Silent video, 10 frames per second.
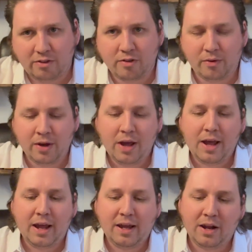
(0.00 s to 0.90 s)
So,
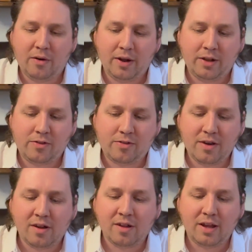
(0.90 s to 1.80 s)
it's
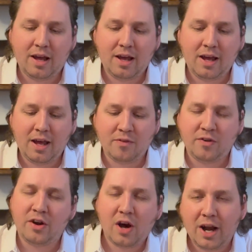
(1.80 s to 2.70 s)
still, if
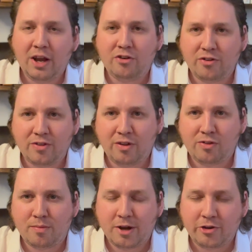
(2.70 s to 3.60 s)
you're not interested
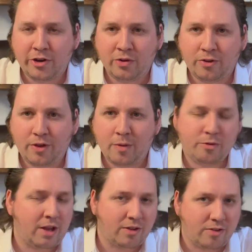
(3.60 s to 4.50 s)
so much in those
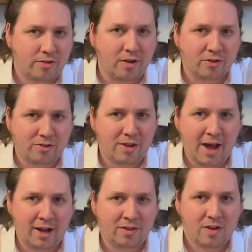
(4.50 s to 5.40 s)
themes, it still
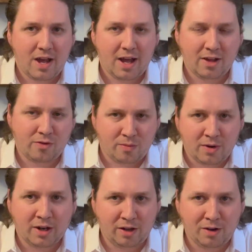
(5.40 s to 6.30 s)
stands as a
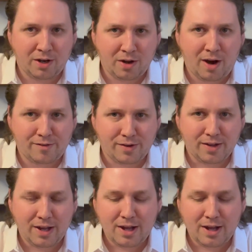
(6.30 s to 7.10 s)
really good novel.